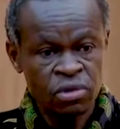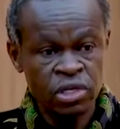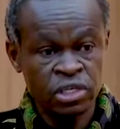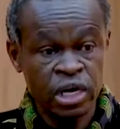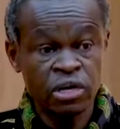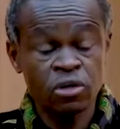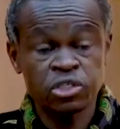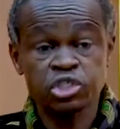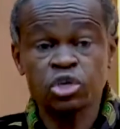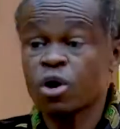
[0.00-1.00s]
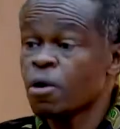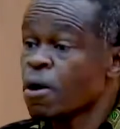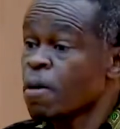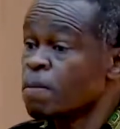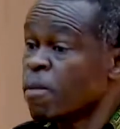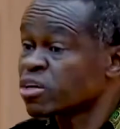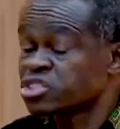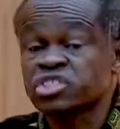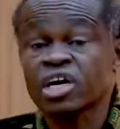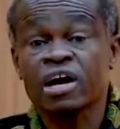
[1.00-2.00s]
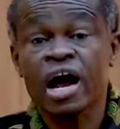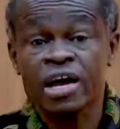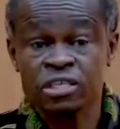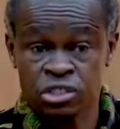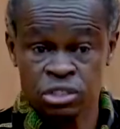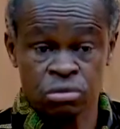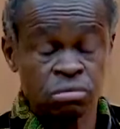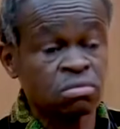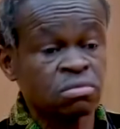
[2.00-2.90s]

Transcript: It can also monsterize you.